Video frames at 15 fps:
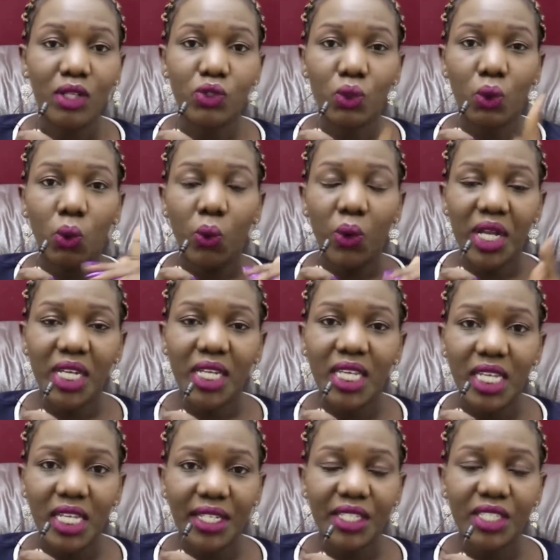so when
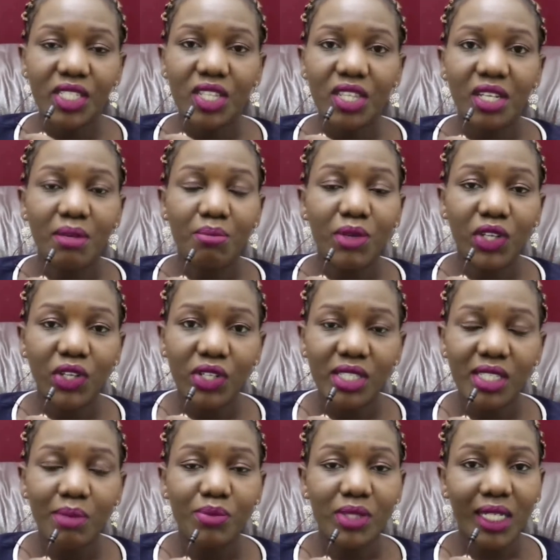he reached 3 million
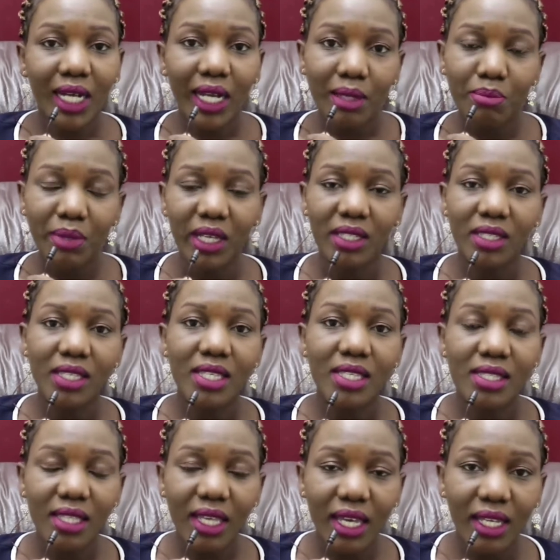subscribers
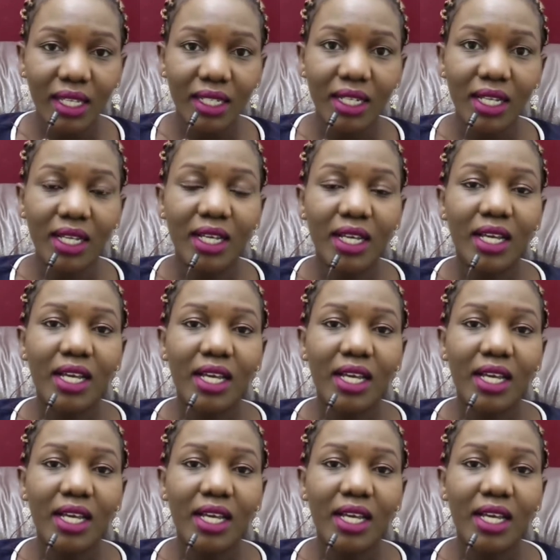he said